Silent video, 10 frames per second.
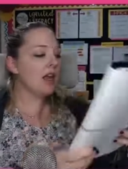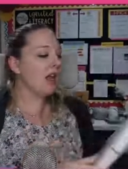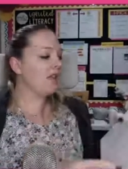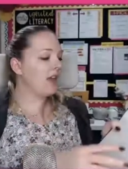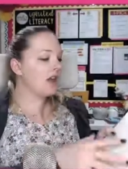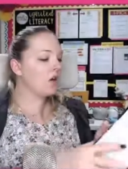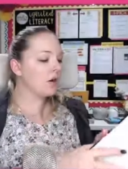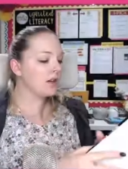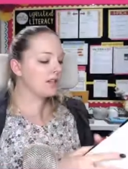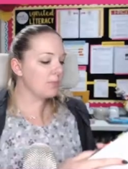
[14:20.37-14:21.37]
and they
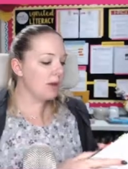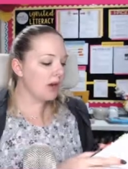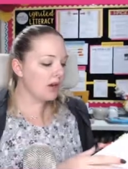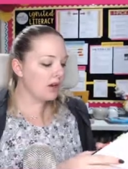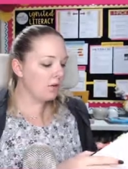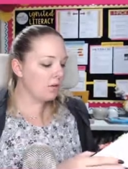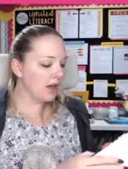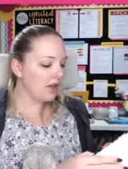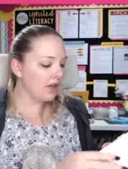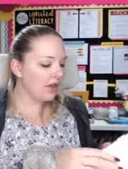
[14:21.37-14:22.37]
correspond
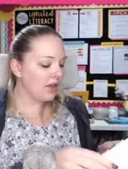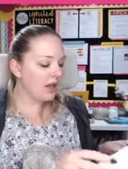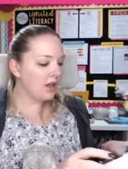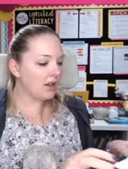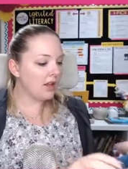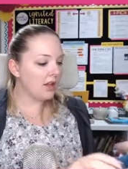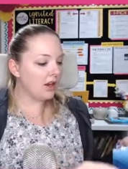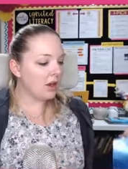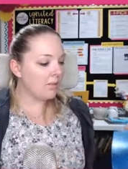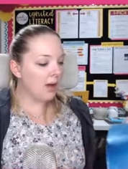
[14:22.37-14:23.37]
with
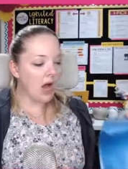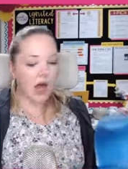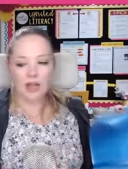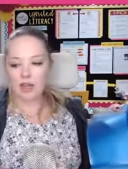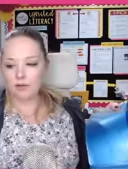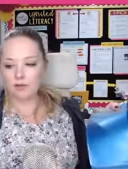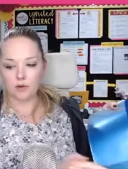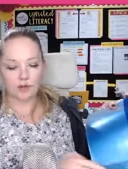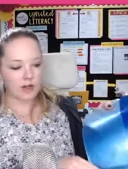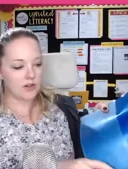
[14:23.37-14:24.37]
little pocket
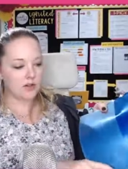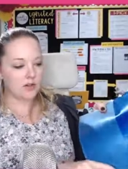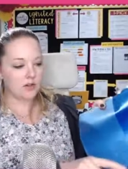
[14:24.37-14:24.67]
folders.